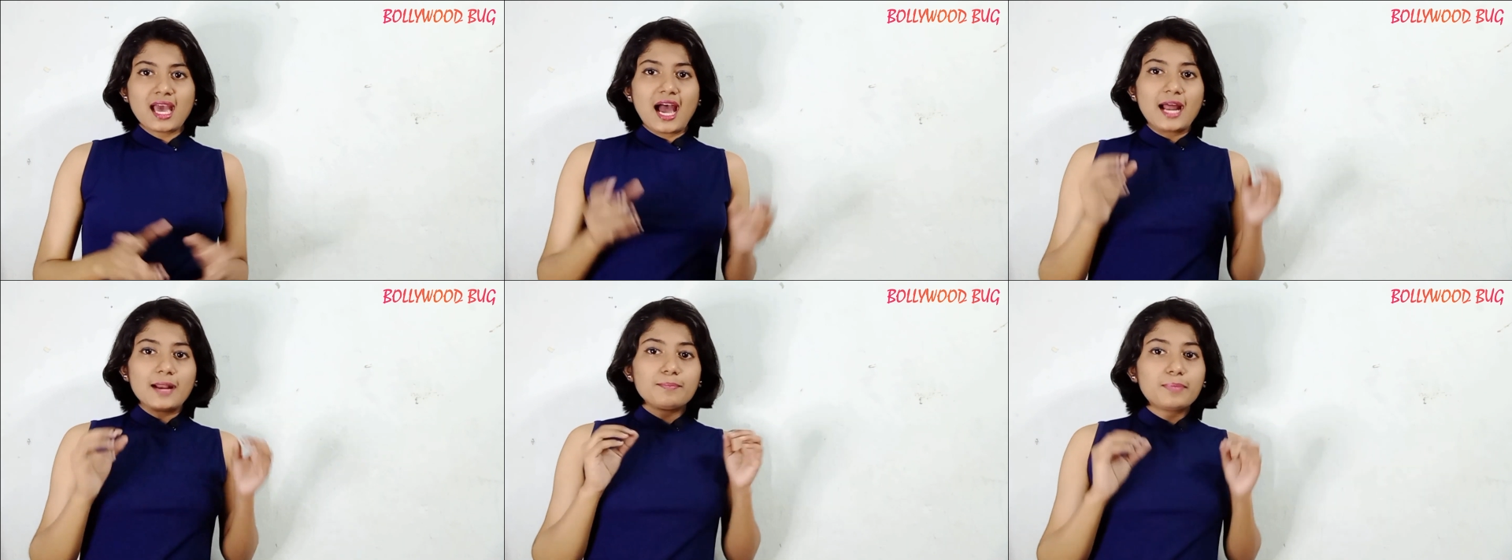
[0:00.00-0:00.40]

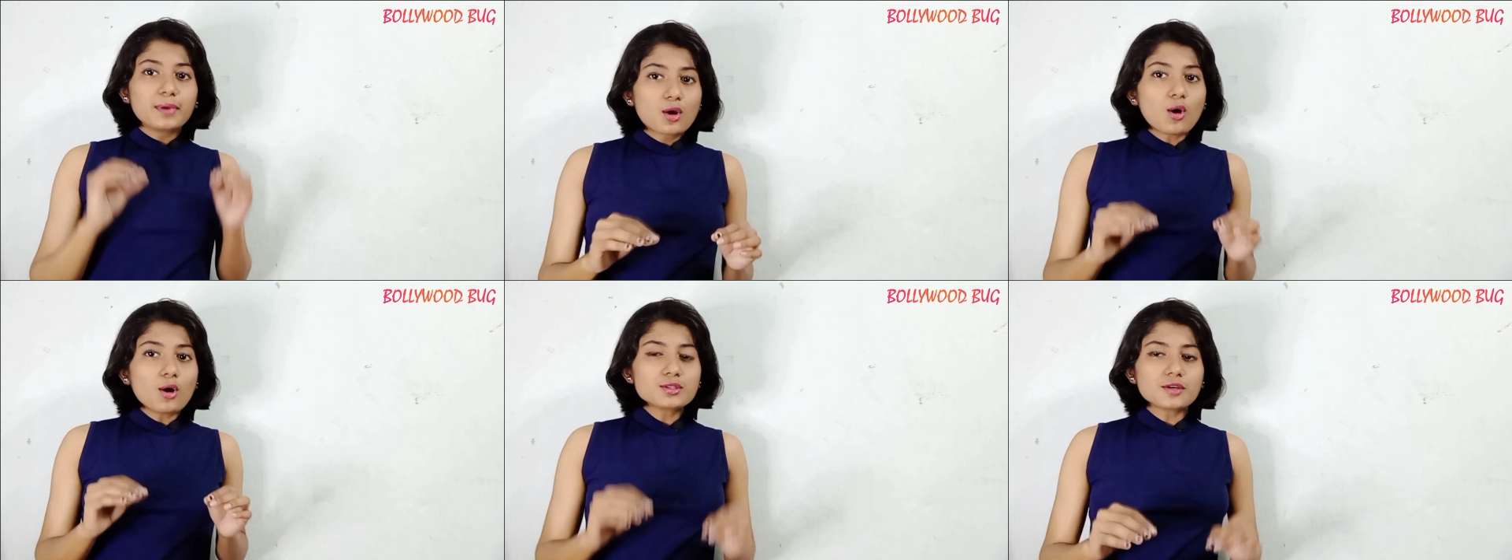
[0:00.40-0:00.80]
And
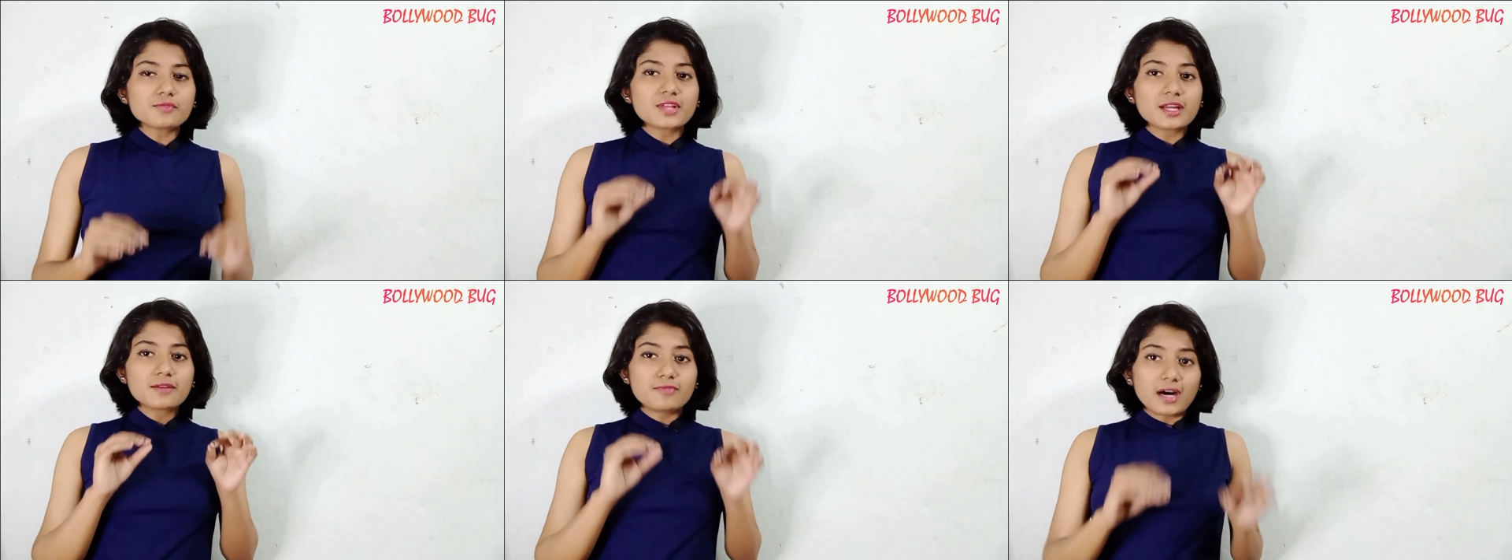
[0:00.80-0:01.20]
because of
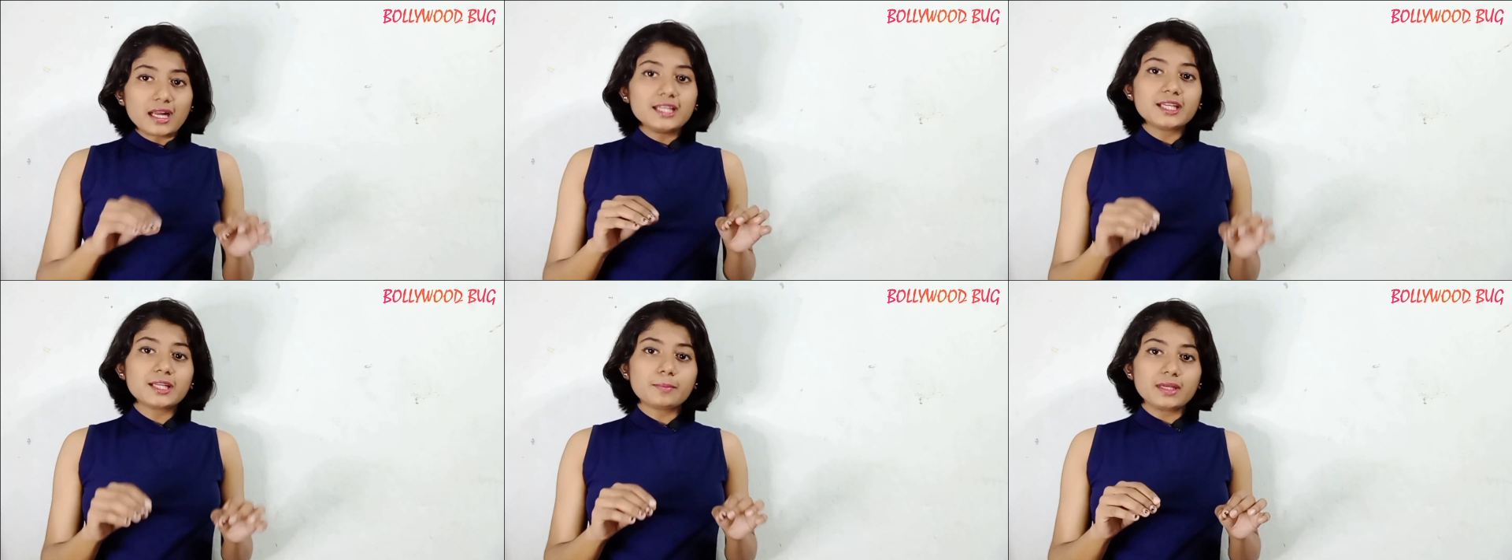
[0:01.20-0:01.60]
their
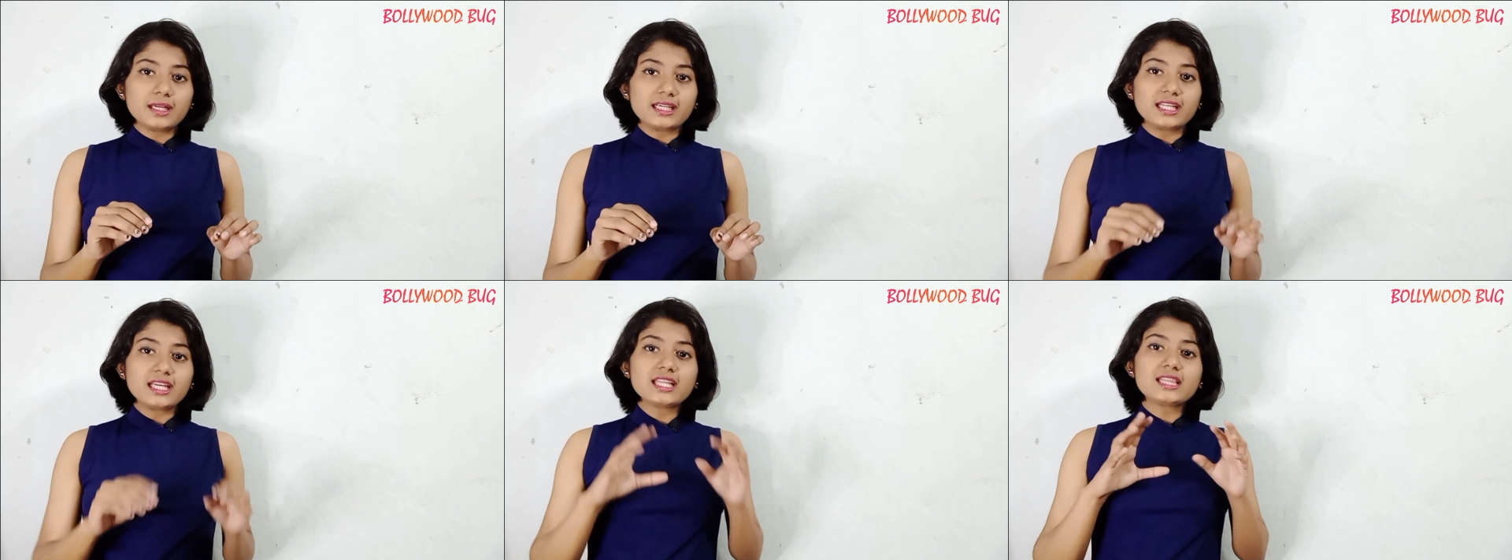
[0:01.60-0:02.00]

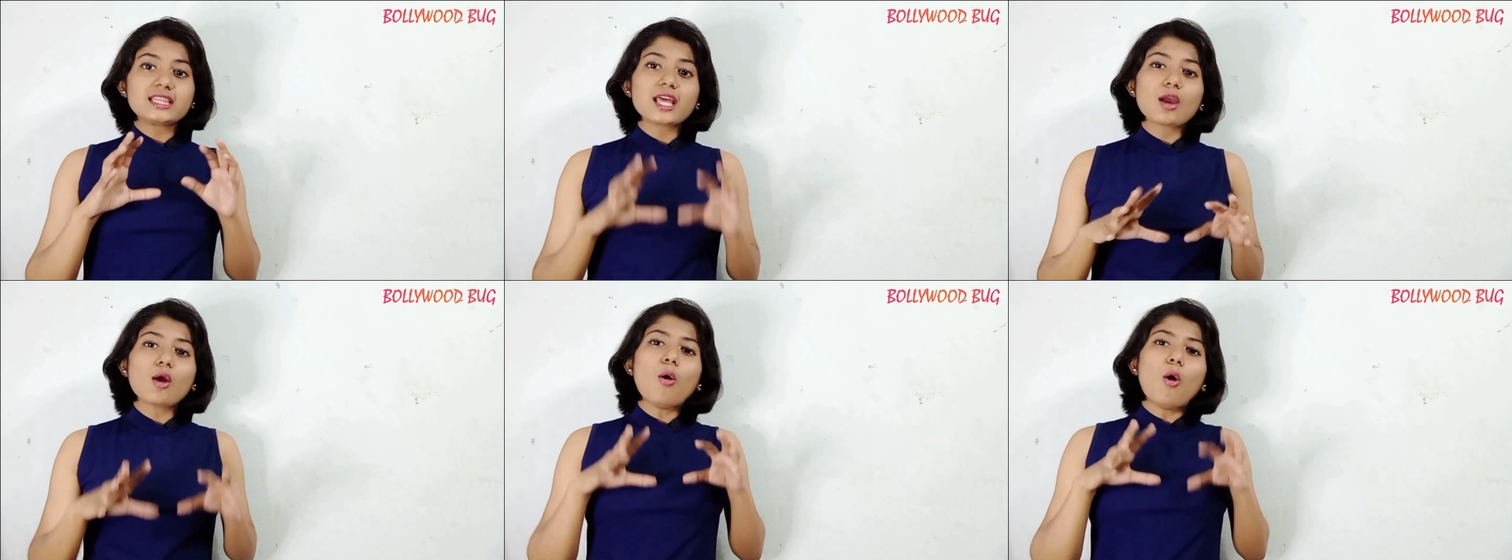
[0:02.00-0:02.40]
vulnerability,
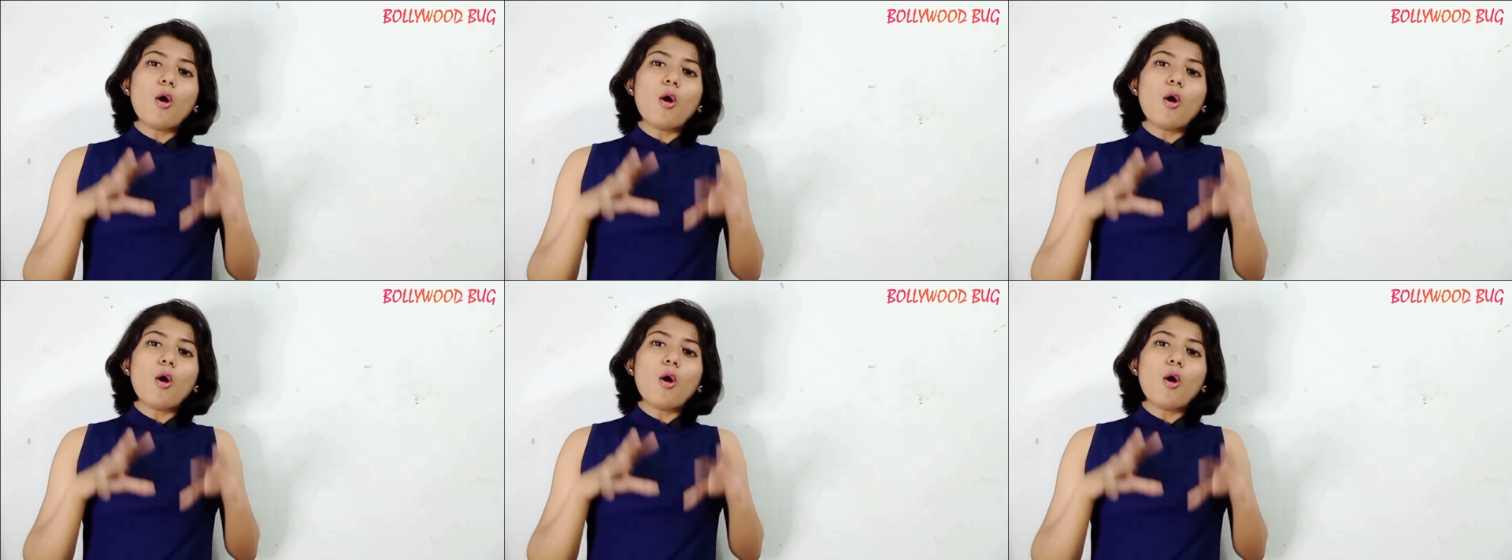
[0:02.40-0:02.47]
they